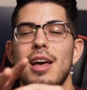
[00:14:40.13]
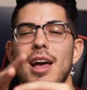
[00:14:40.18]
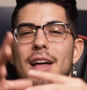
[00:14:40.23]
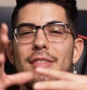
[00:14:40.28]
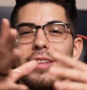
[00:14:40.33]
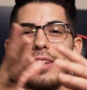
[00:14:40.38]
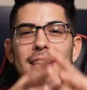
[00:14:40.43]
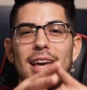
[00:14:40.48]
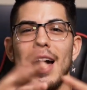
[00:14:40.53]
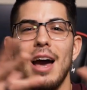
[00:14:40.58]

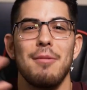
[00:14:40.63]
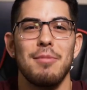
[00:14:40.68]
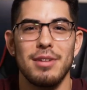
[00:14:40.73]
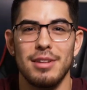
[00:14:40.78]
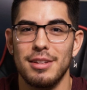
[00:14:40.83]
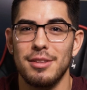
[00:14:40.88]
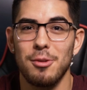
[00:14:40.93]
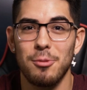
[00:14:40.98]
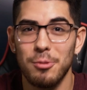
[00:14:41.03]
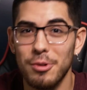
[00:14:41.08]
and the
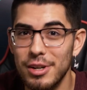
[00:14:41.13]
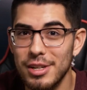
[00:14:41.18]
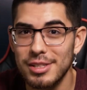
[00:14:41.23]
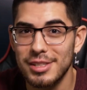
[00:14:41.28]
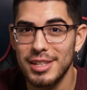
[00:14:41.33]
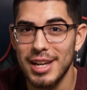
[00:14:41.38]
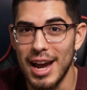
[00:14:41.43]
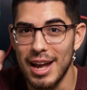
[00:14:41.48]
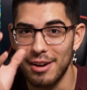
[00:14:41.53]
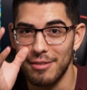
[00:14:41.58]
cabin in the
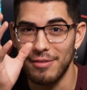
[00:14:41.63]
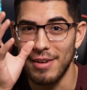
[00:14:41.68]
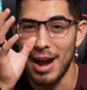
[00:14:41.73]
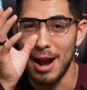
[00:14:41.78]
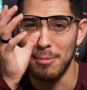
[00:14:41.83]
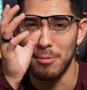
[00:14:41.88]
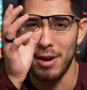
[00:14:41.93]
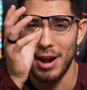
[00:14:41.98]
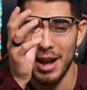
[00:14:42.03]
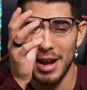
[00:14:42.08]
woods kind of
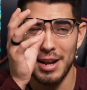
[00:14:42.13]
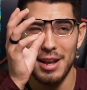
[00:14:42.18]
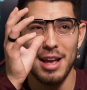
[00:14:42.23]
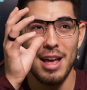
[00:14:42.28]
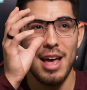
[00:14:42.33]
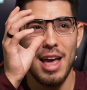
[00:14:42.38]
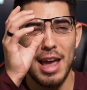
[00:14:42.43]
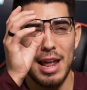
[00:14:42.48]
vibe, right?